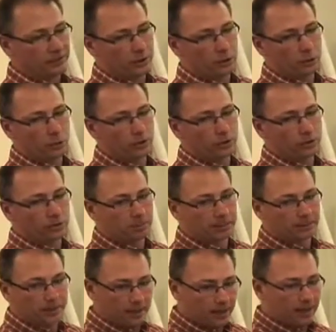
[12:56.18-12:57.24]
field works,
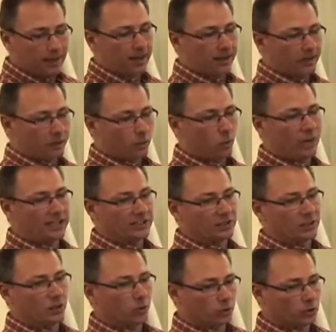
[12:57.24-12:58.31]
but your
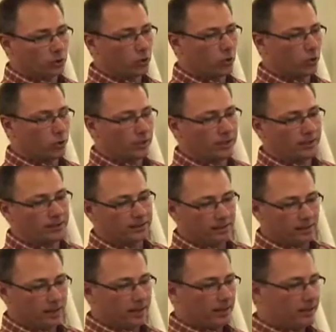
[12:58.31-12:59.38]
waste goes to
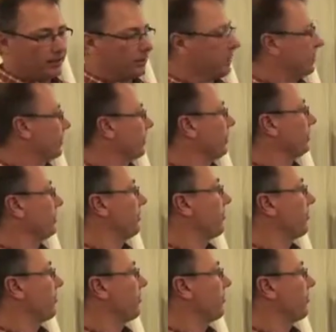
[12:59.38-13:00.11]
a series